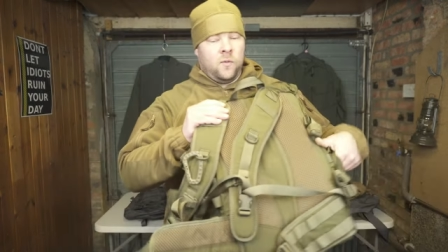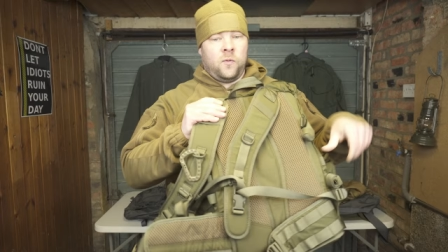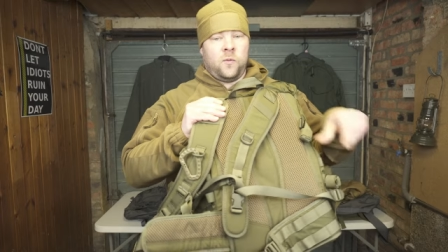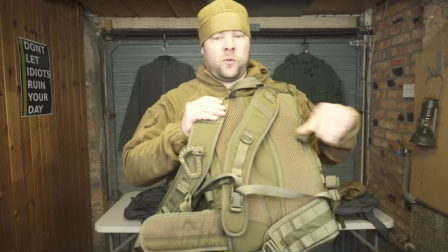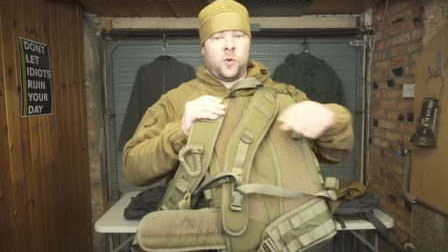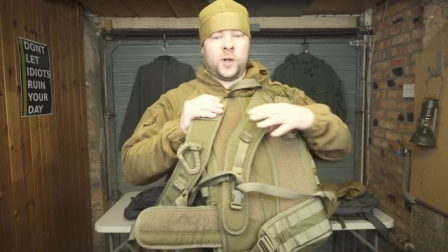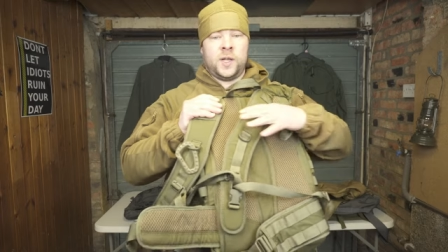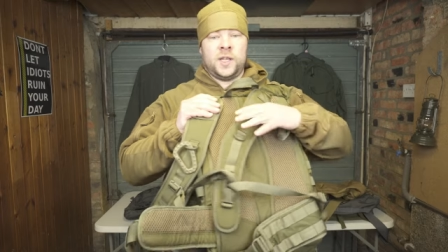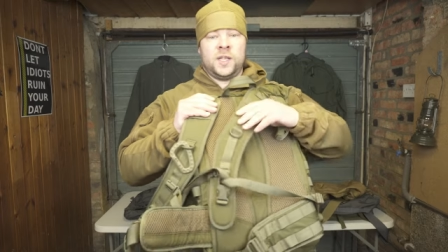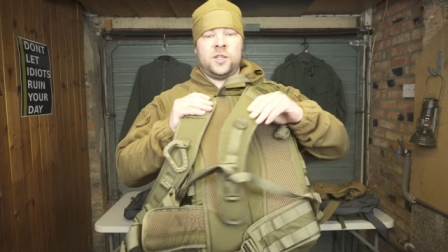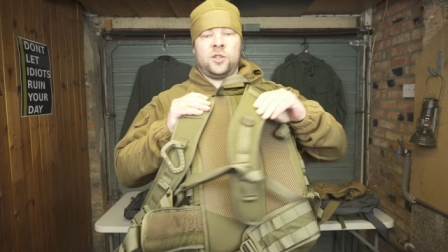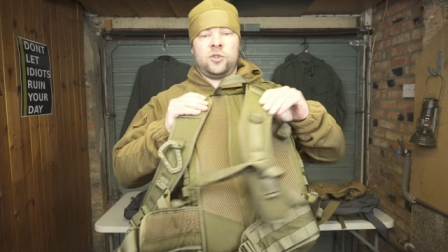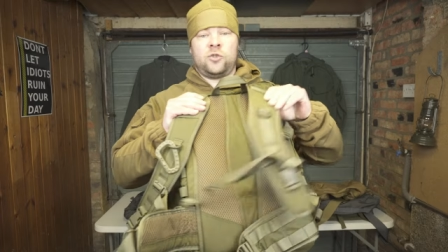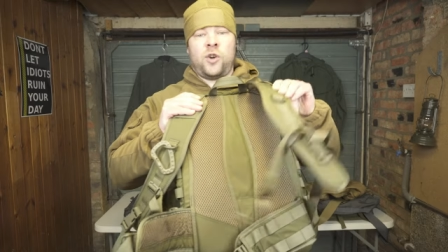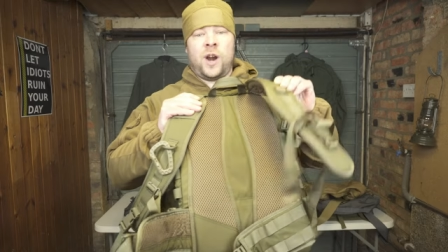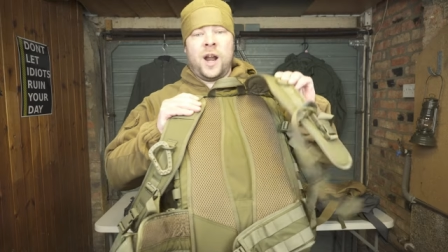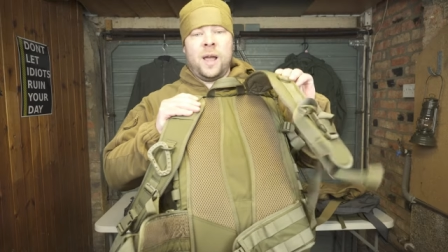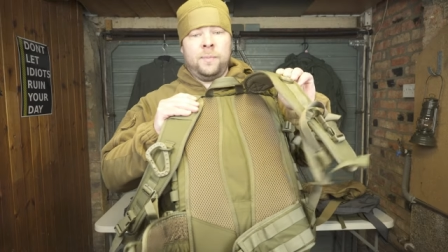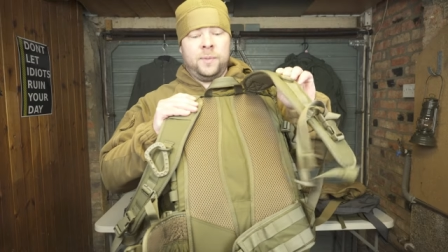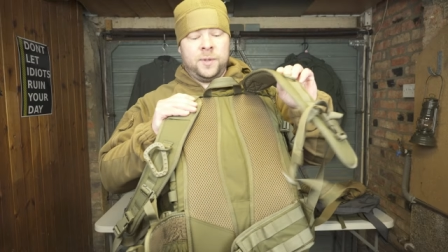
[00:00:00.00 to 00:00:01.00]
for the
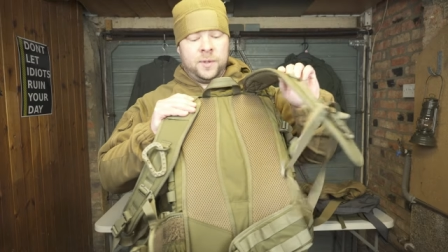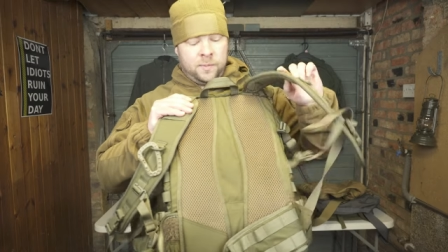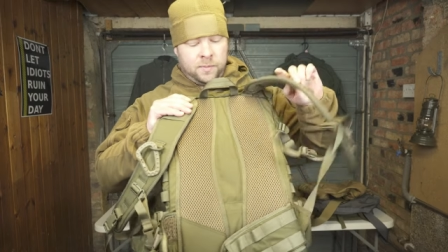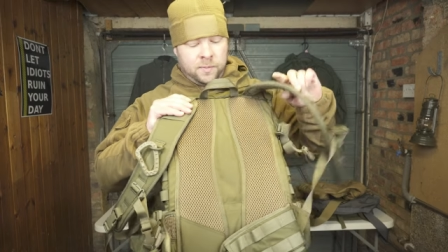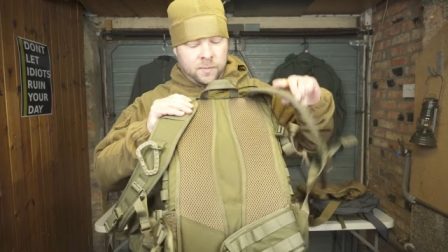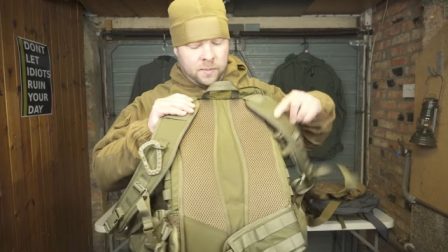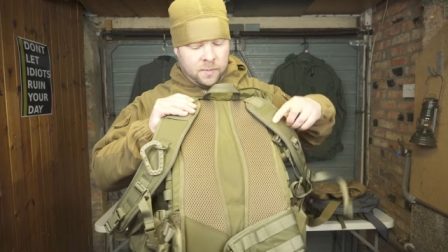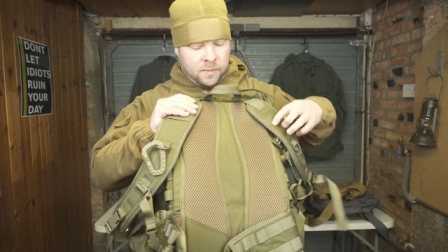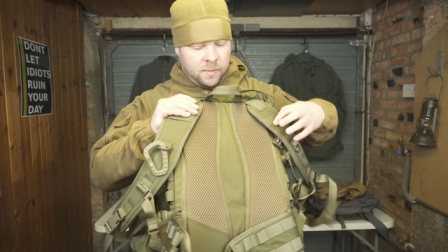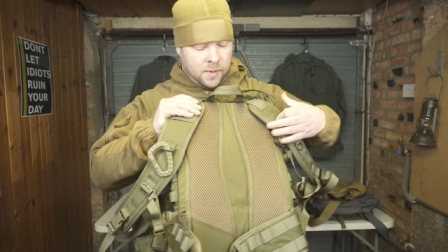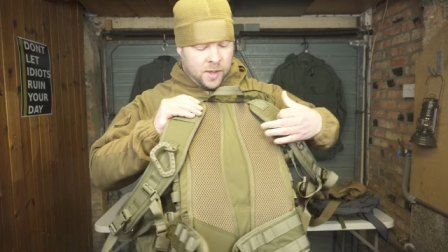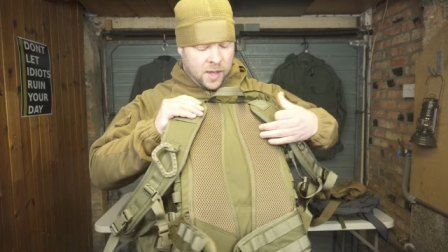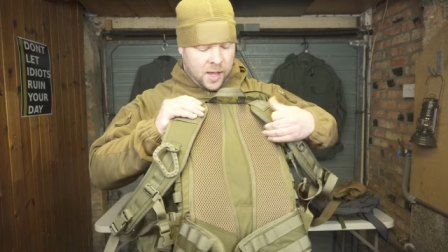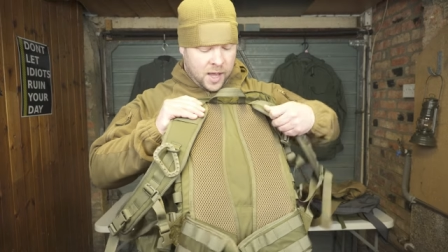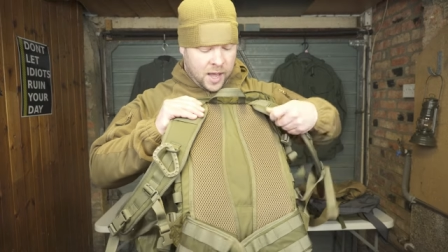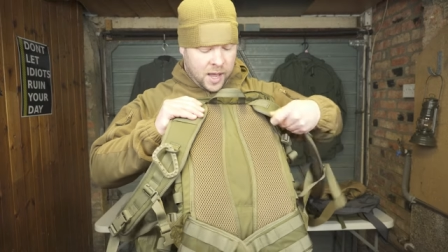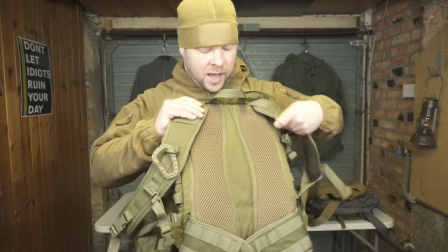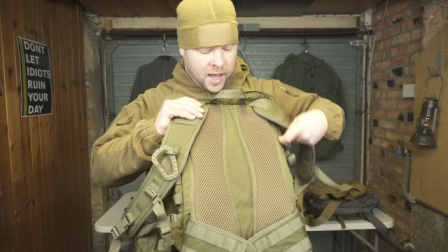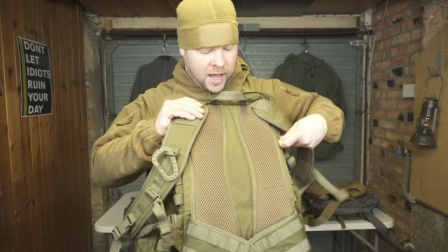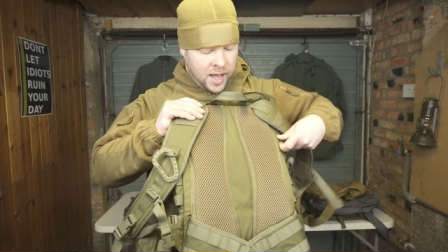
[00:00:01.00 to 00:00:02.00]
straps
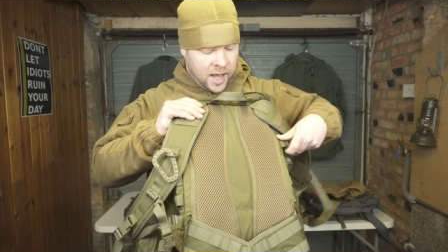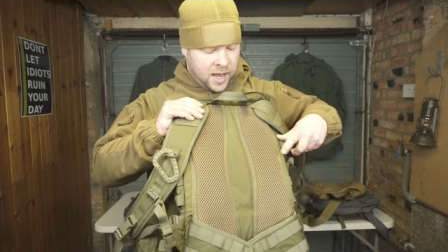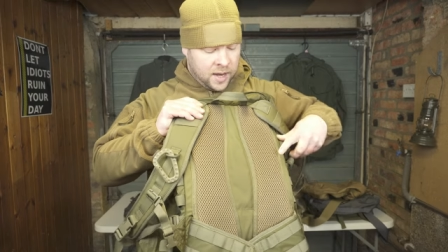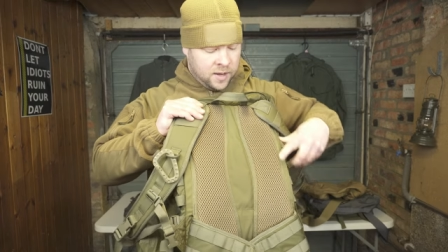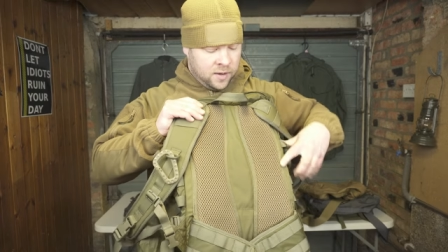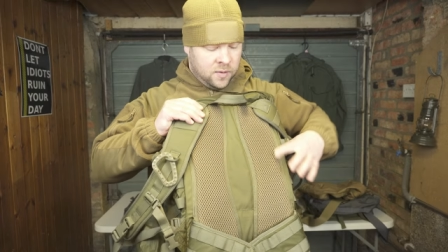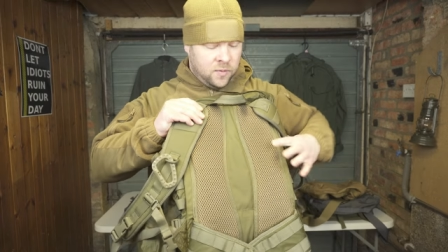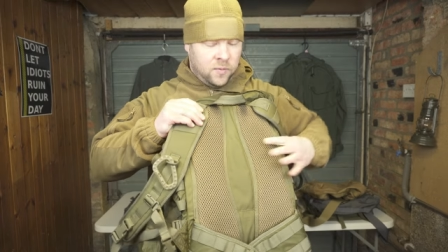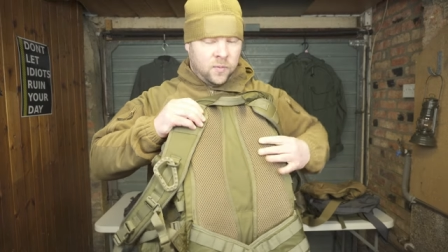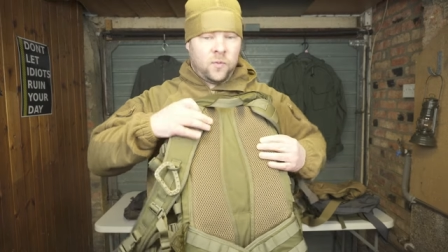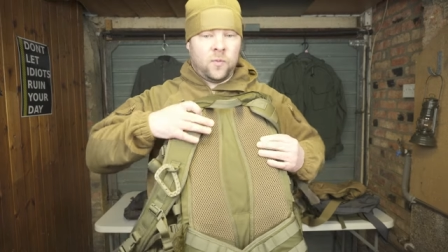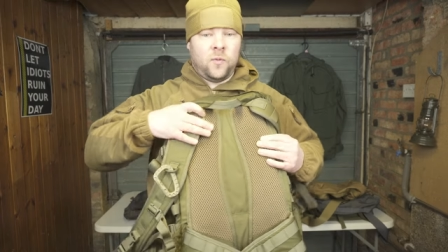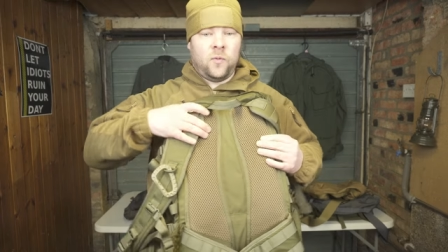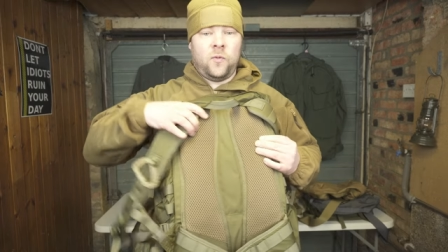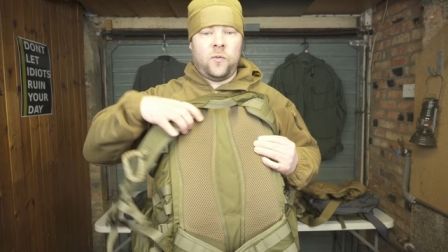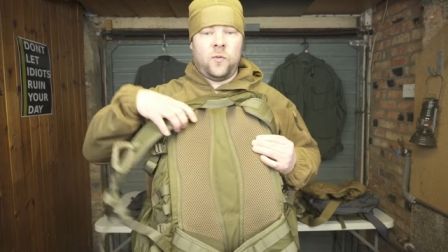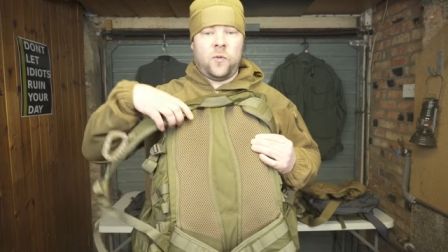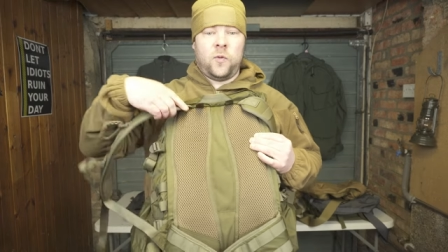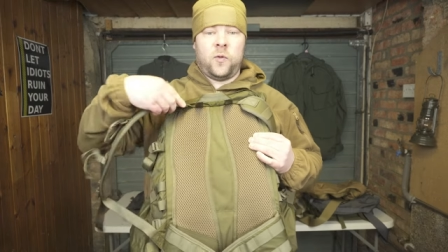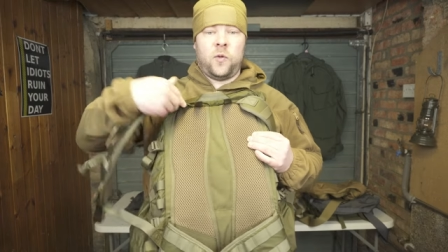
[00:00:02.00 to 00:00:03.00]
and
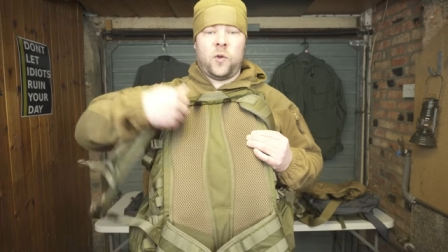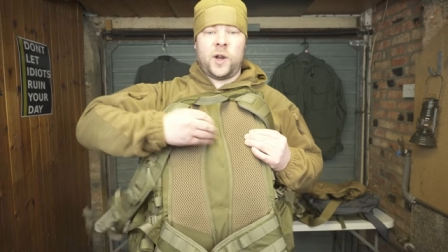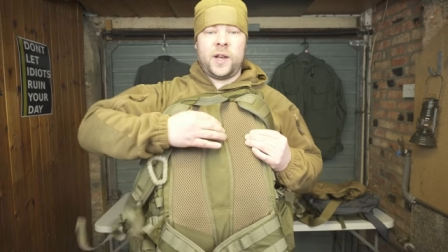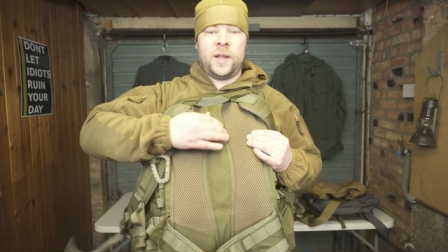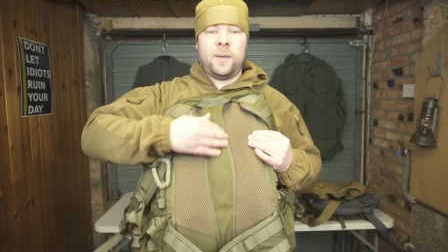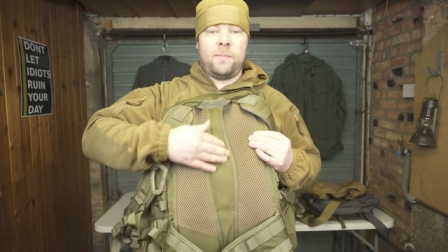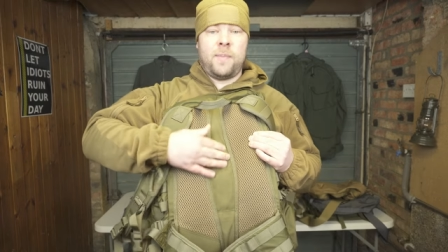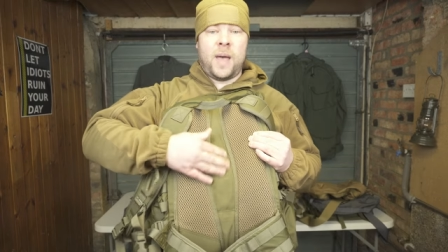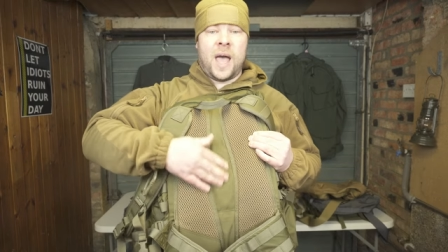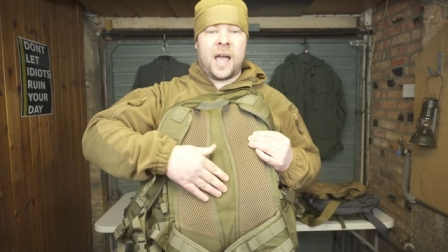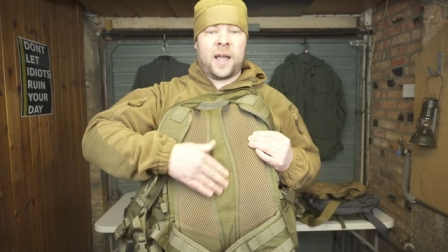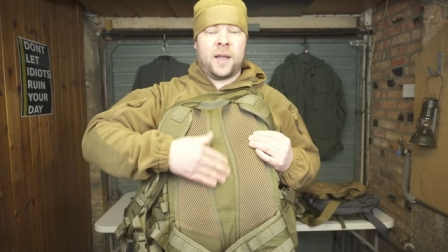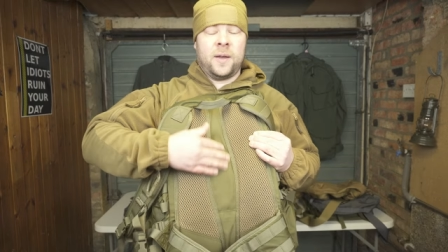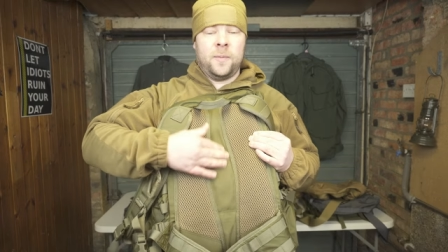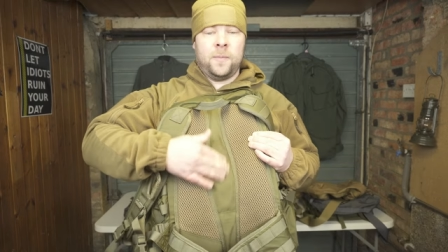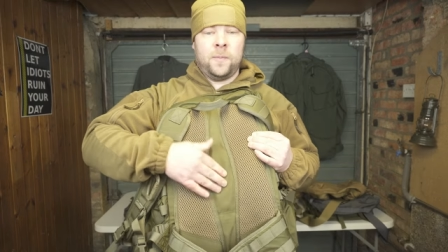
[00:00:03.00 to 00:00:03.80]
for the back,